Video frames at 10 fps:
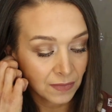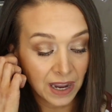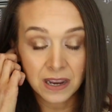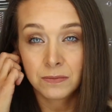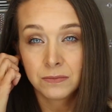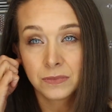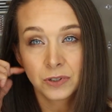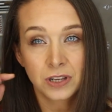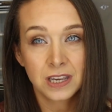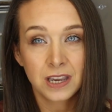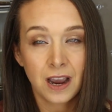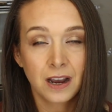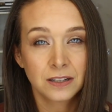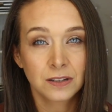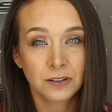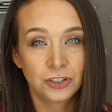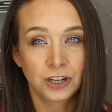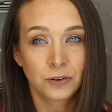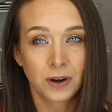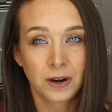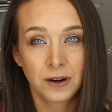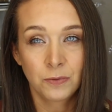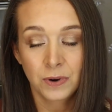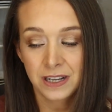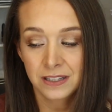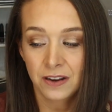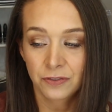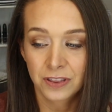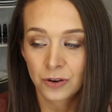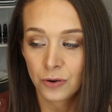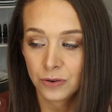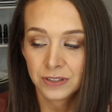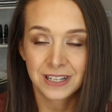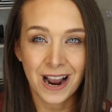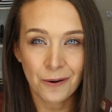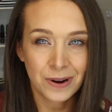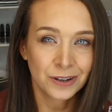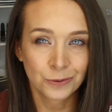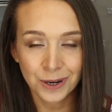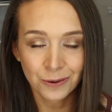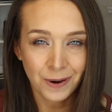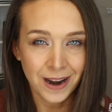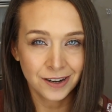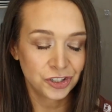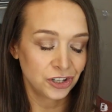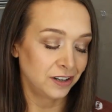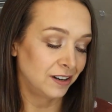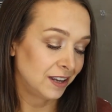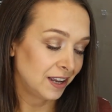I am looking at January, what I set for the goals and how I could rearrange and